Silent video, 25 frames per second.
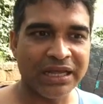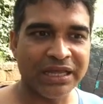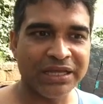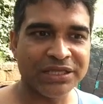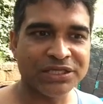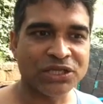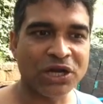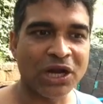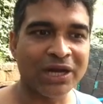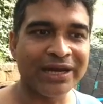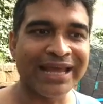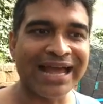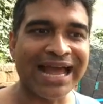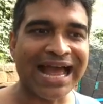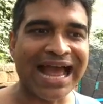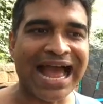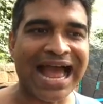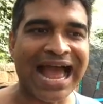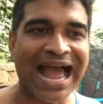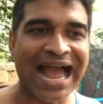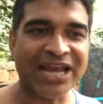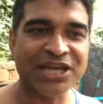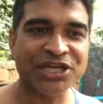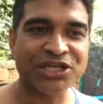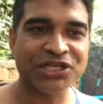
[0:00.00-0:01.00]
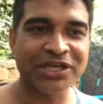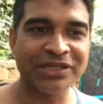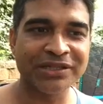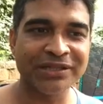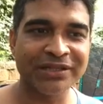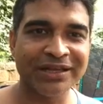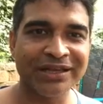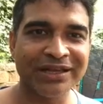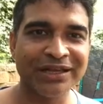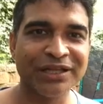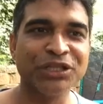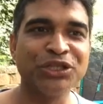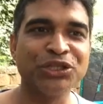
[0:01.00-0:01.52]
It's called action
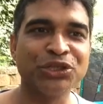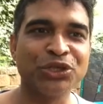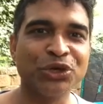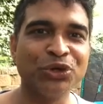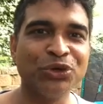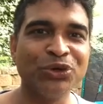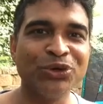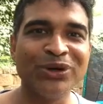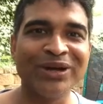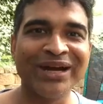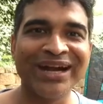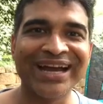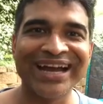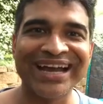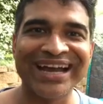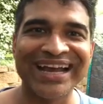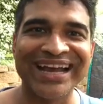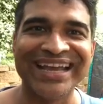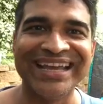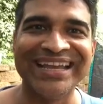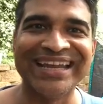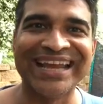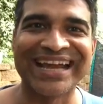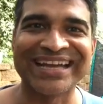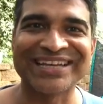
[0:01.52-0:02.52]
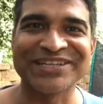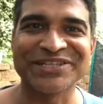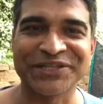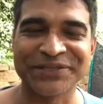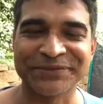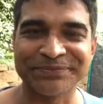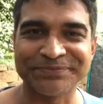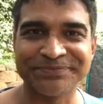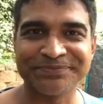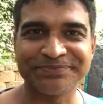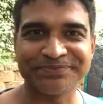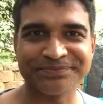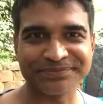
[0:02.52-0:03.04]
through inaction.
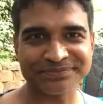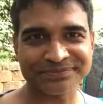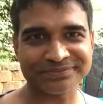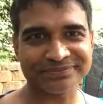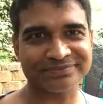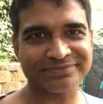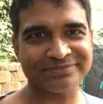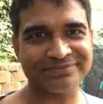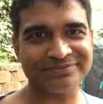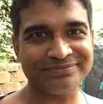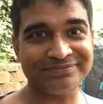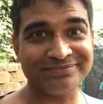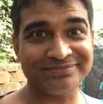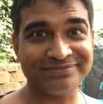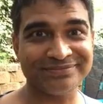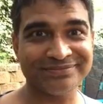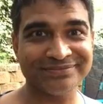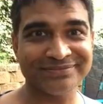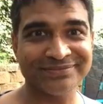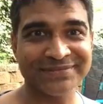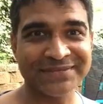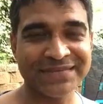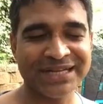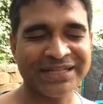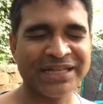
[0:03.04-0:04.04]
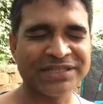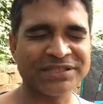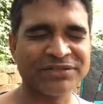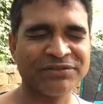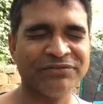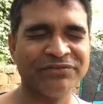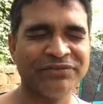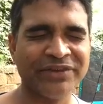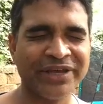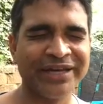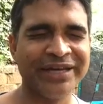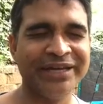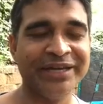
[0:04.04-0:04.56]
And that's a
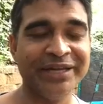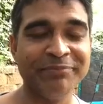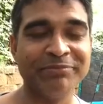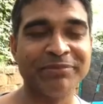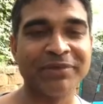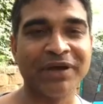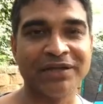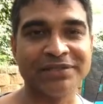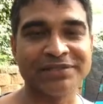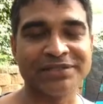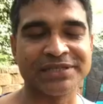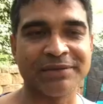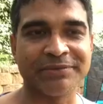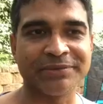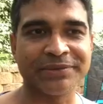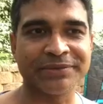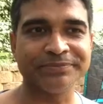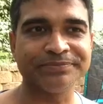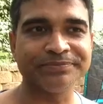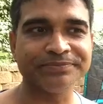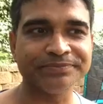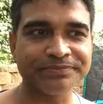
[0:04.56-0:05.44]
very deep concept.